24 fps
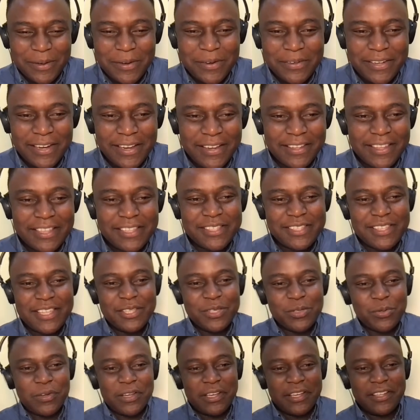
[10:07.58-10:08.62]
Well, no,
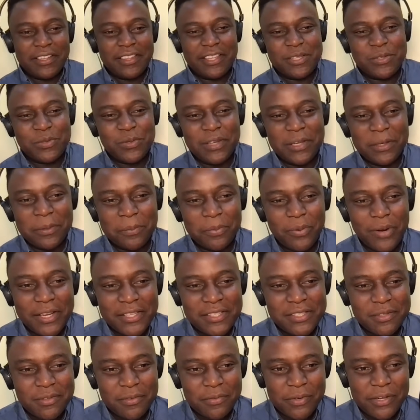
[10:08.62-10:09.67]
that's really
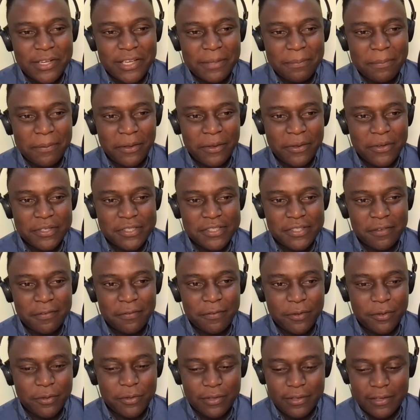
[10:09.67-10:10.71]
impressive, really, because I
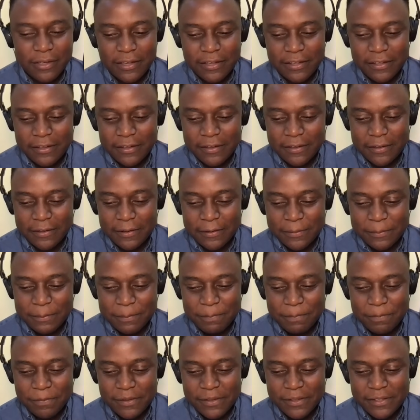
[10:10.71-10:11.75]
feel like
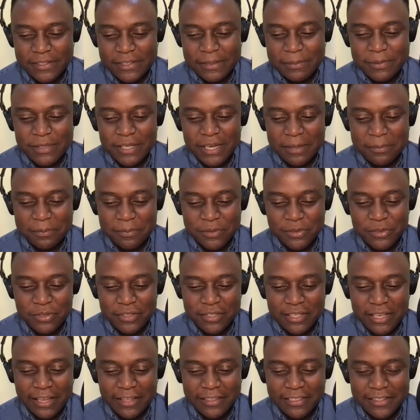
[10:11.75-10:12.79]
sometimes you
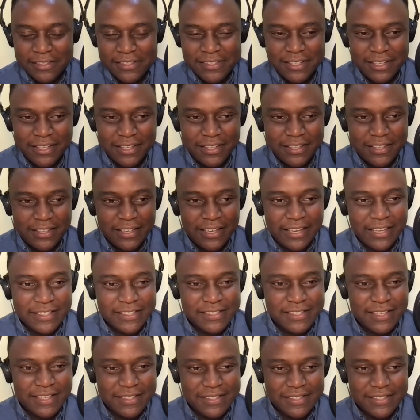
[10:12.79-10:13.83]
like they say
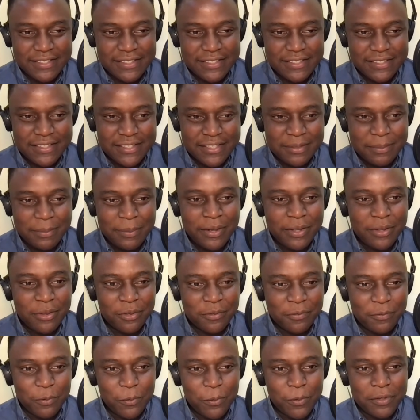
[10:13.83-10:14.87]
necessity is the mother
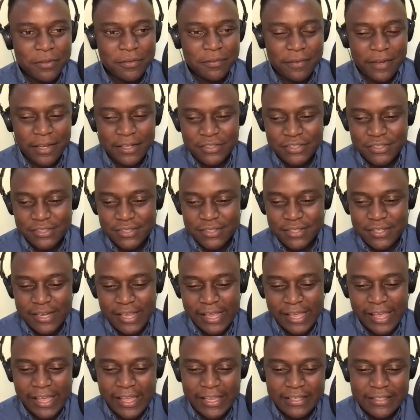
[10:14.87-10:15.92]
of all invention,
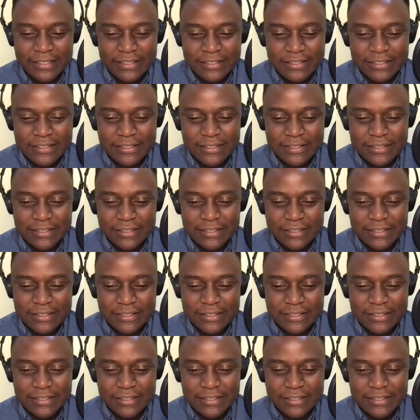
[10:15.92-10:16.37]
and